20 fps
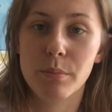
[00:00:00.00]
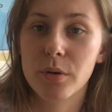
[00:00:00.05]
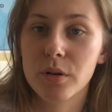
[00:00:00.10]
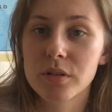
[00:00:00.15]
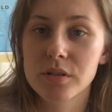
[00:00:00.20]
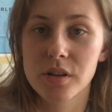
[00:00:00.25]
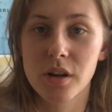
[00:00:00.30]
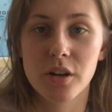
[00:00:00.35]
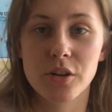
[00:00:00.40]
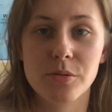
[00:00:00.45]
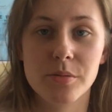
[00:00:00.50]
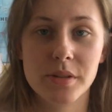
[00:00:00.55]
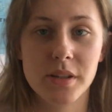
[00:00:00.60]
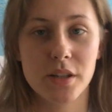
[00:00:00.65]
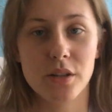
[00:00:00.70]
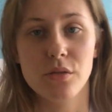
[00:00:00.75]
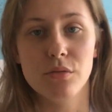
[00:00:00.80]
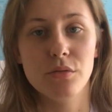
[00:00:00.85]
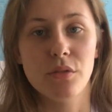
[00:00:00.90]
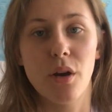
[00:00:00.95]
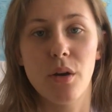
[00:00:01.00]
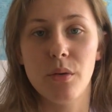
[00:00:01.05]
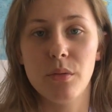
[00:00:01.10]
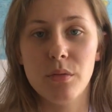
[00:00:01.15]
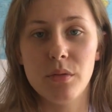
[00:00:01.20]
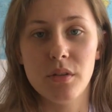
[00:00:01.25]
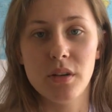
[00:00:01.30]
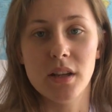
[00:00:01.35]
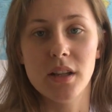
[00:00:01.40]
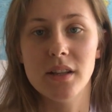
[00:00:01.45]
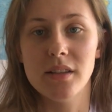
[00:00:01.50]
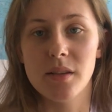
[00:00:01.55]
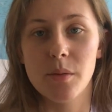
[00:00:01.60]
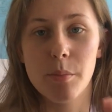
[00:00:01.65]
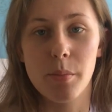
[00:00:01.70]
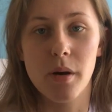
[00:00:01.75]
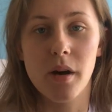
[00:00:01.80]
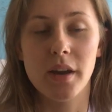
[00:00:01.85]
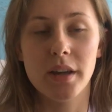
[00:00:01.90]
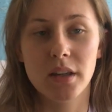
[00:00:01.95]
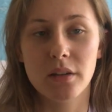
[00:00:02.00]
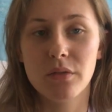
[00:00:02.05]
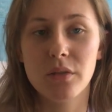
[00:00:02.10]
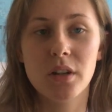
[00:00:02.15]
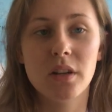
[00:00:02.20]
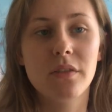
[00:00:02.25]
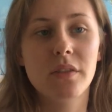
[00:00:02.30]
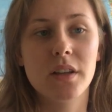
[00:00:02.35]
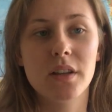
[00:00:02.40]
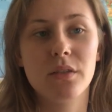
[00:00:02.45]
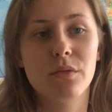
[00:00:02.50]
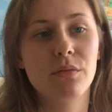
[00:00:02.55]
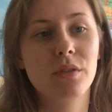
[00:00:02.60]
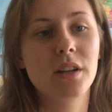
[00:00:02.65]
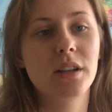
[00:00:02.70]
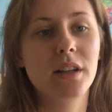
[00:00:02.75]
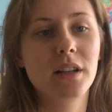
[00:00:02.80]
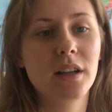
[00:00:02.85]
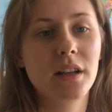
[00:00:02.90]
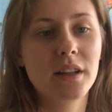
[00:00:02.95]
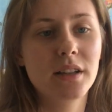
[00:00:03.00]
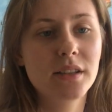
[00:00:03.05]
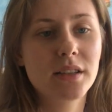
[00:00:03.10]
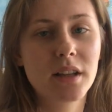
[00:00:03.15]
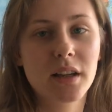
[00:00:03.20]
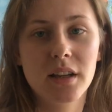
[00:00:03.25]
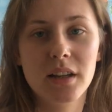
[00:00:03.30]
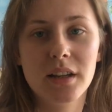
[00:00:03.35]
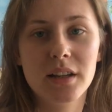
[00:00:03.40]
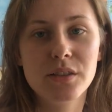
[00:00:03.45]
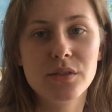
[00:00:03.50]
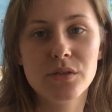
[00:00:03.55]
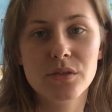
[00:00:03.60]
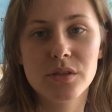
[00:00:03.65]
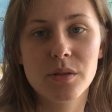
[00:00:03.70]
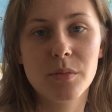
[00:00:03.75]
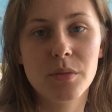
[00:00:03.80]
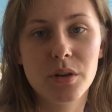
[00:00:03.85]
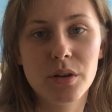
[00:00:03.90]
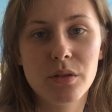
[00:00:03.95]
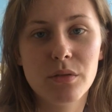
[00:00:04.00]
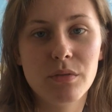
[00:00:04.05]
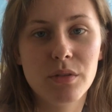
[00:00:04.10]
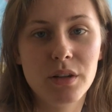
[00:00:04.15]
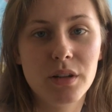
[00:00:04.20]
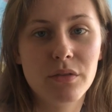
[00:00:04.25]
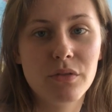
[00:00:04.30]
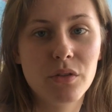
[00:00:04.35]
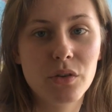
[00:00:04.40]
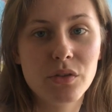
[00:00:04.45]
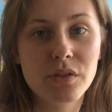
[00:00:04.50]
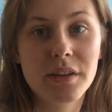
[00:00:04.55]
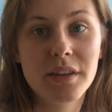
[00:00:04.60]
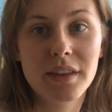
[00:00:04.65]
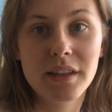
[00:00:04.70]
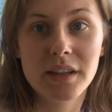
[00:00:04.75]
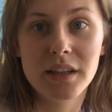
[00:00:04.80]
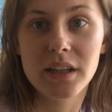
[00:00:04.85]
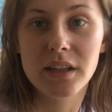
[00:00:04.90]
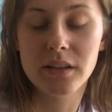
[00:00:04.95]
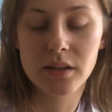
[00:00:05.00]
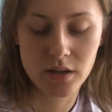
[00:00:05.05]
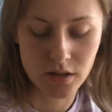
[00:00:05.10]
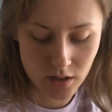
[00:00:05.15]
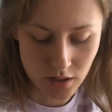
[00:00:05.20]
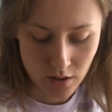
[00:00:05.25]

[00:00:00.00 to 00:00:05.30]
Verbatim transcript: Books 100% you don't need to buy, even if there's a reading list, like unless you're someone who really feels like they need